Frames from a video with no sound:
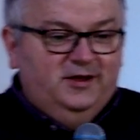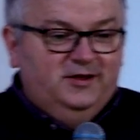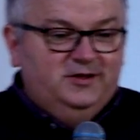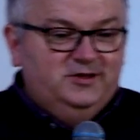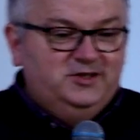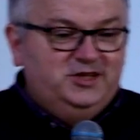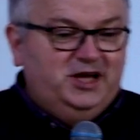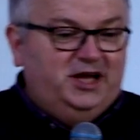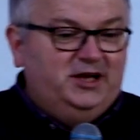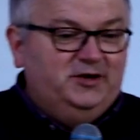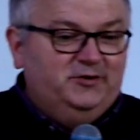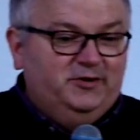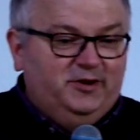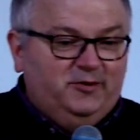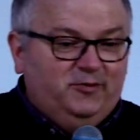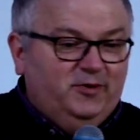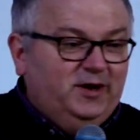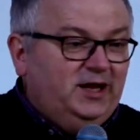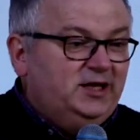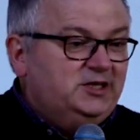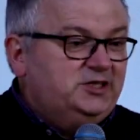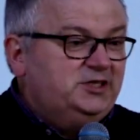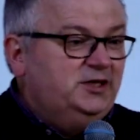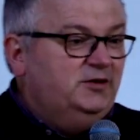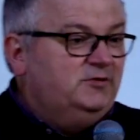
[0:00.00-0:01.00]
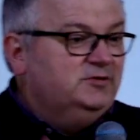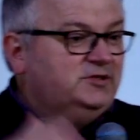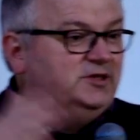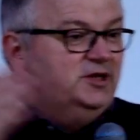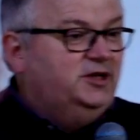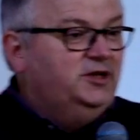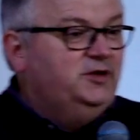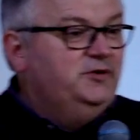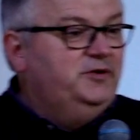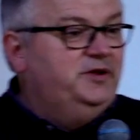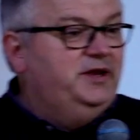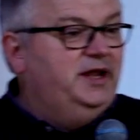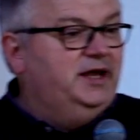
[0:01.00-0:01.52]
January. Well, actually, I was going
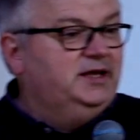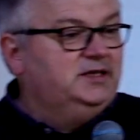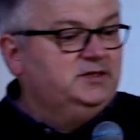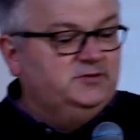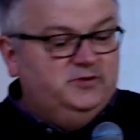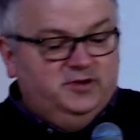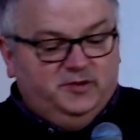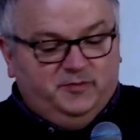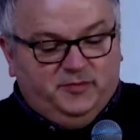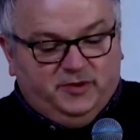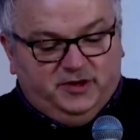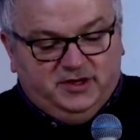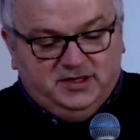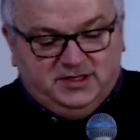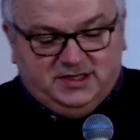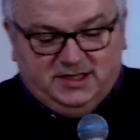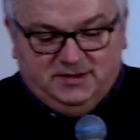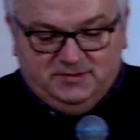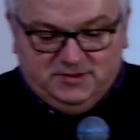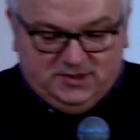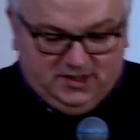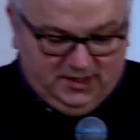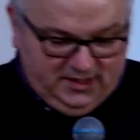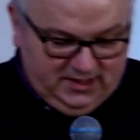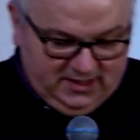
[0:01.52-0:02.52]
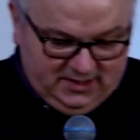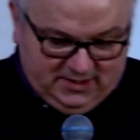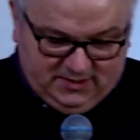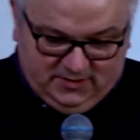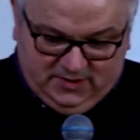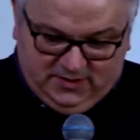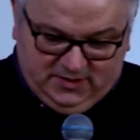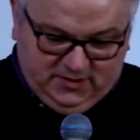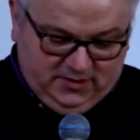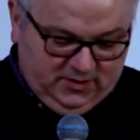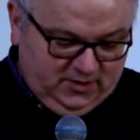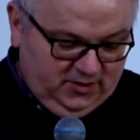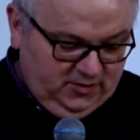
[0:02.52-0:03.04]
to do it next week, but it seems like this
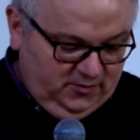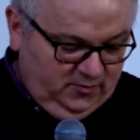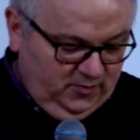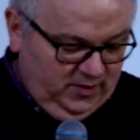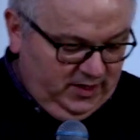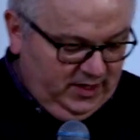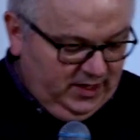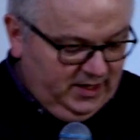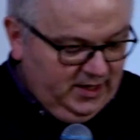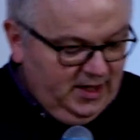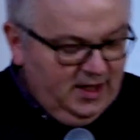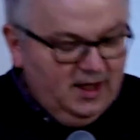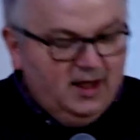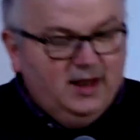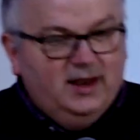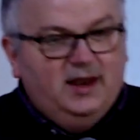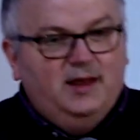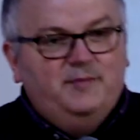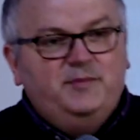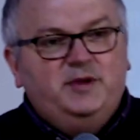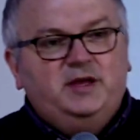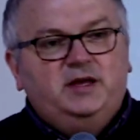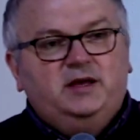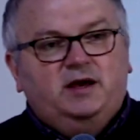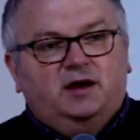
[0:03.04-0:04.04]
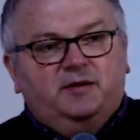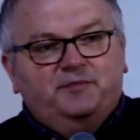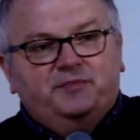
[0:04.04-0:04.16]
is a good week. Let me,